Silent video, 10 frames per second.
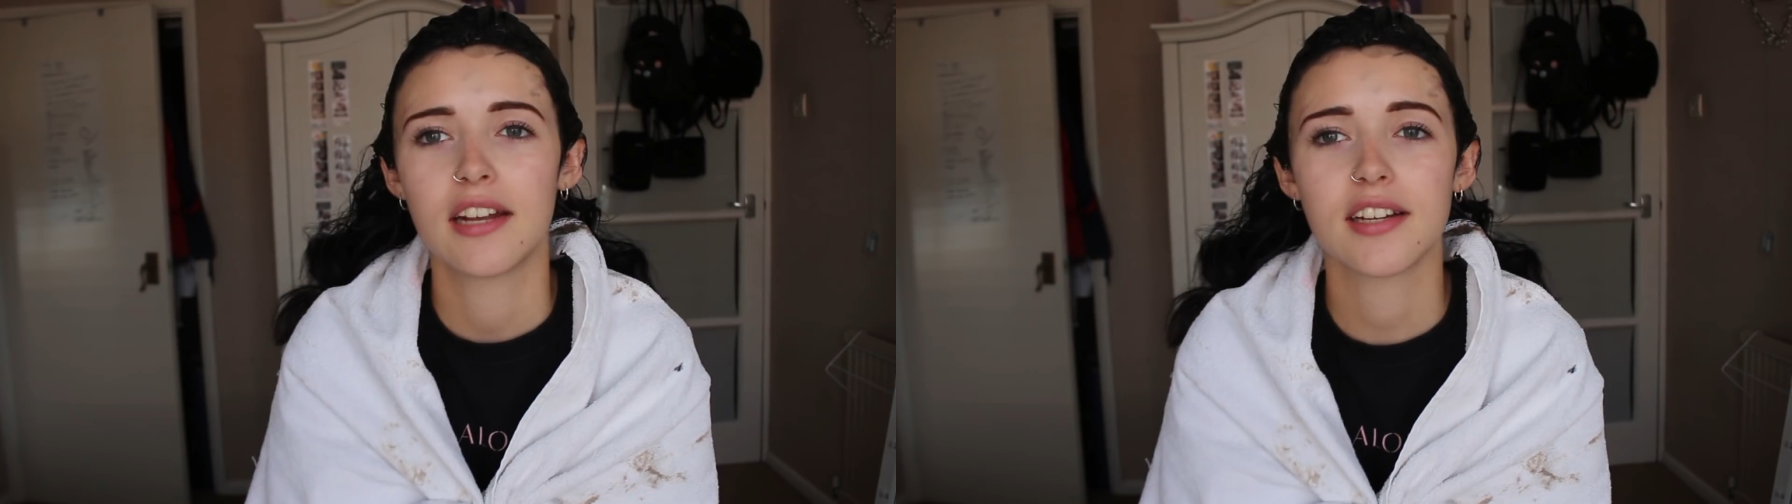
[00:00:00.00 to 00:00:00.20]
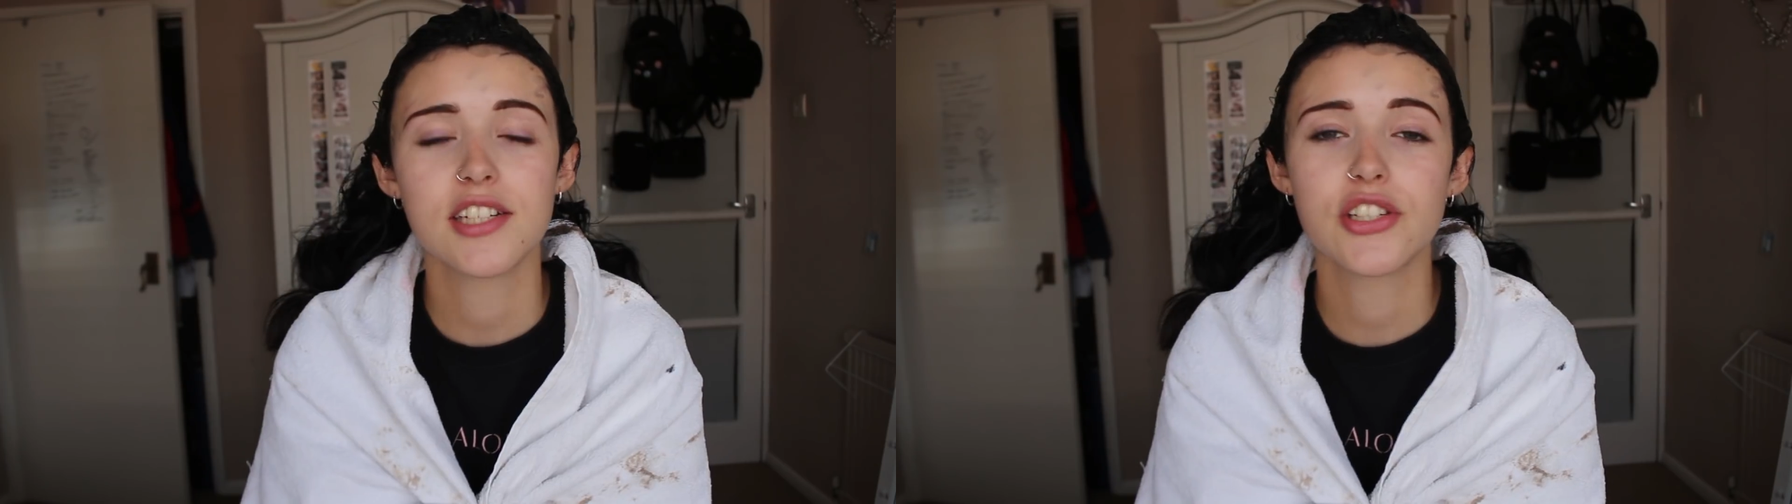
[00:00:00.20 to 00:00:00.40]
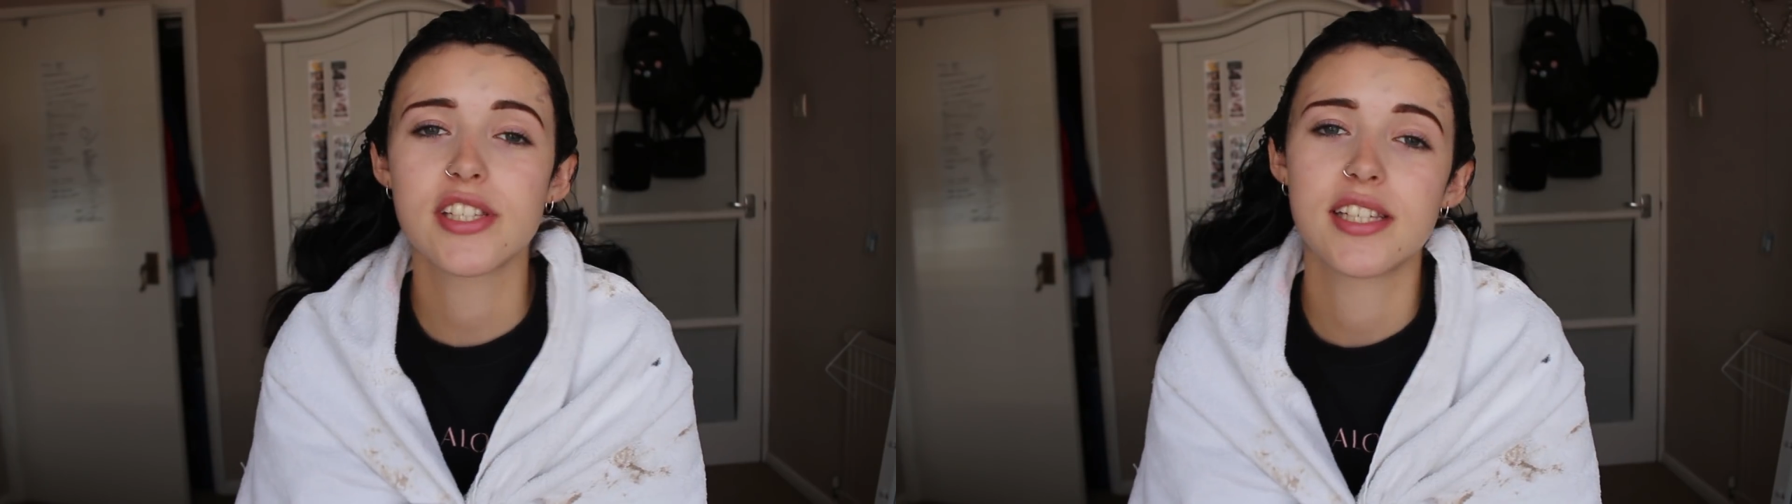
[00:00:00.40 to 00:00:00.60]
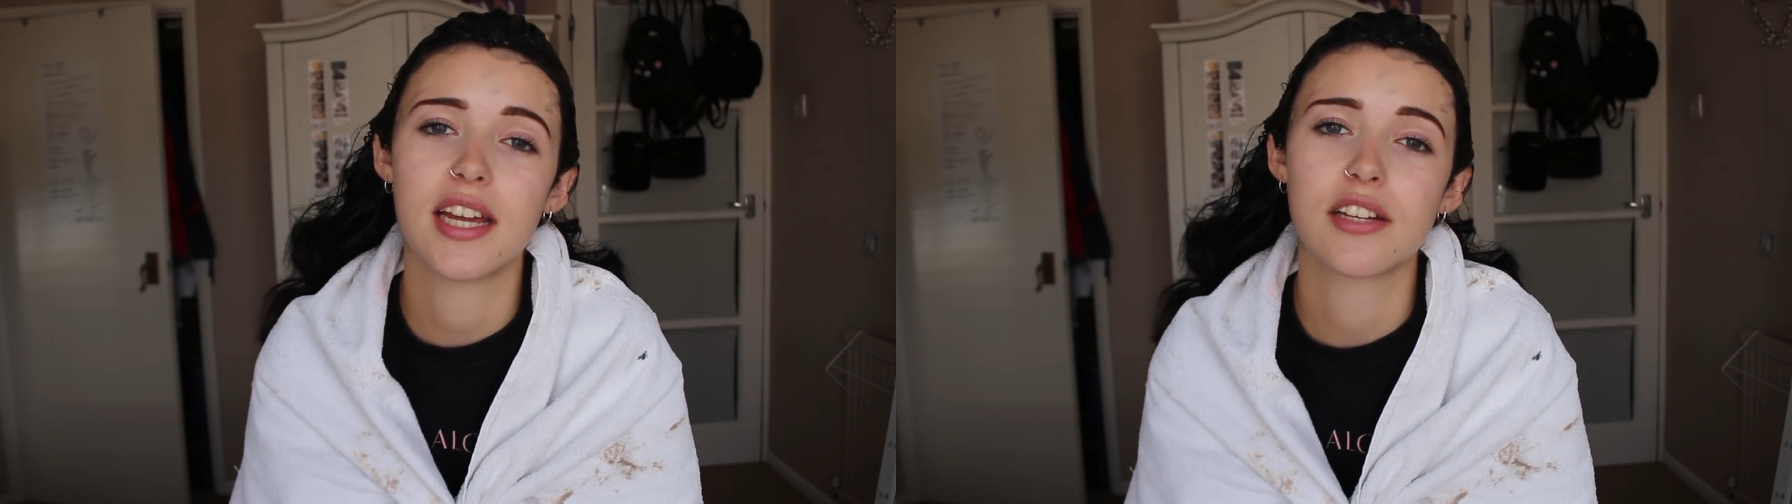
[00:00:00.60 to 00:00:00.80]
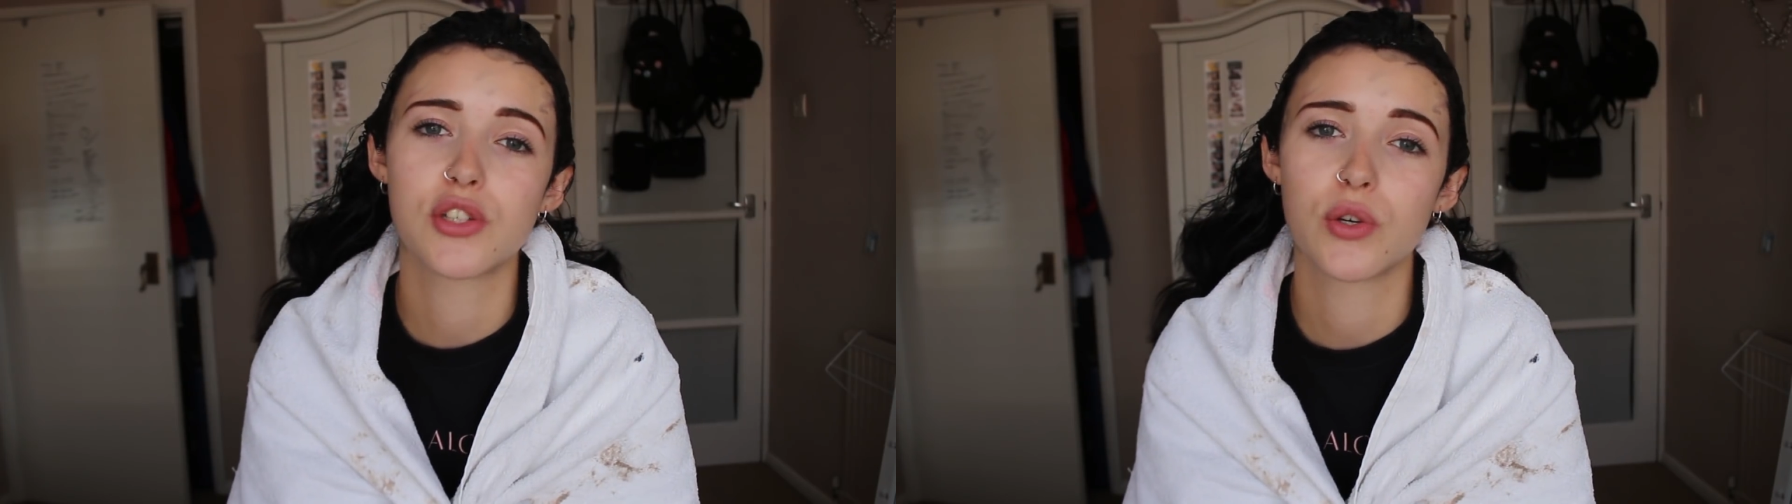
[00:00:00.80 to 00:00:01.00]
And I can just sit
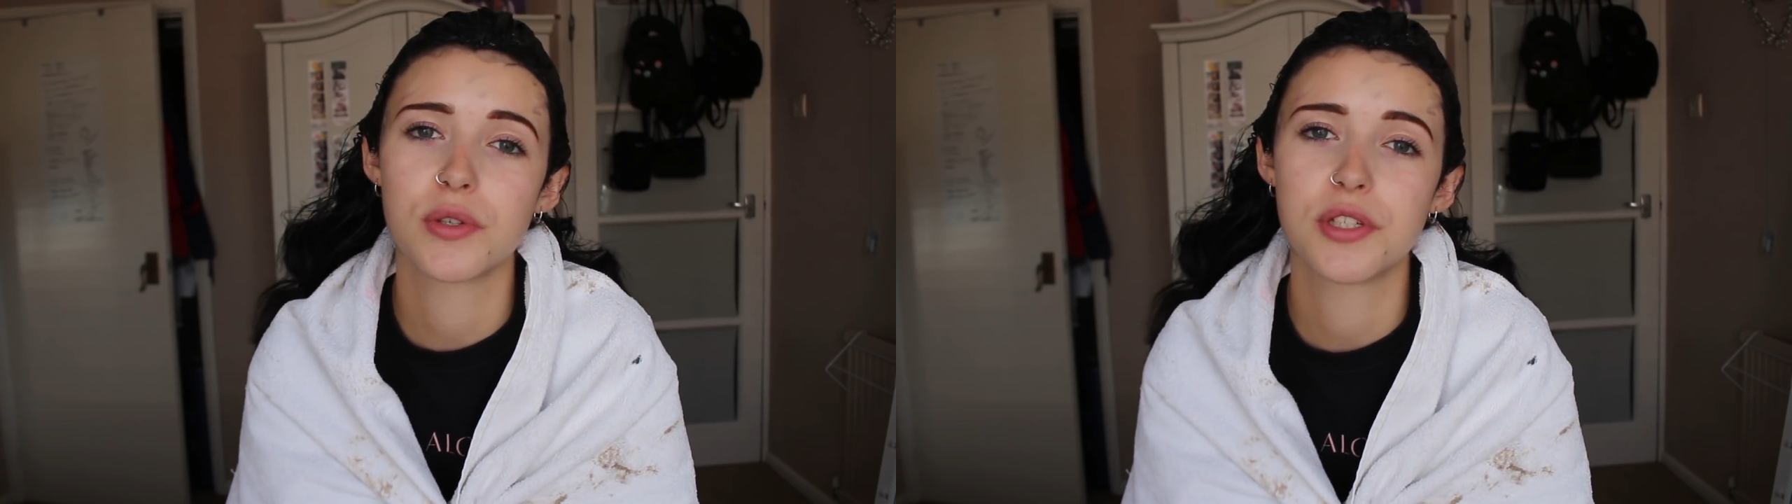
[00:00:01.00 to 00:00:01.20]
and talk